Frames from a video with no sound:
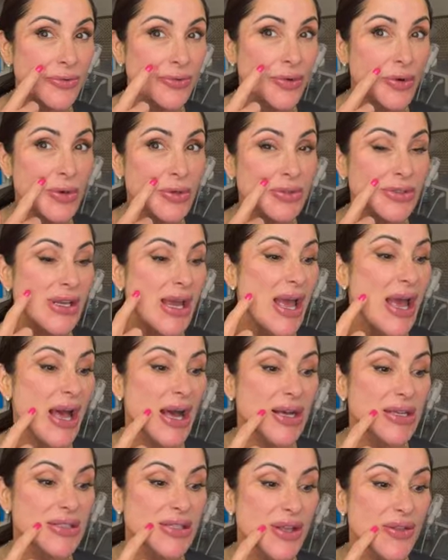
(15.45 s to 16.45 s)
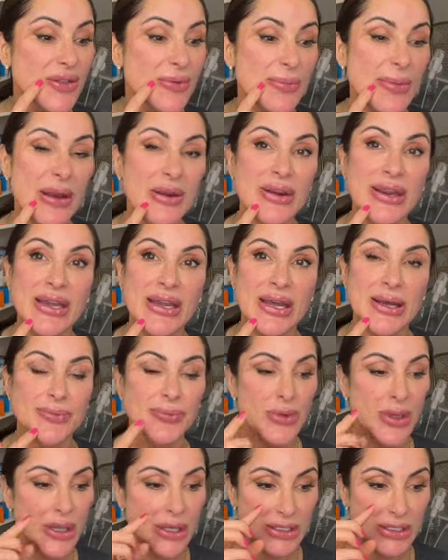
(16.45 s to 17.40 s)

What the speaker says: fold and the Marinette.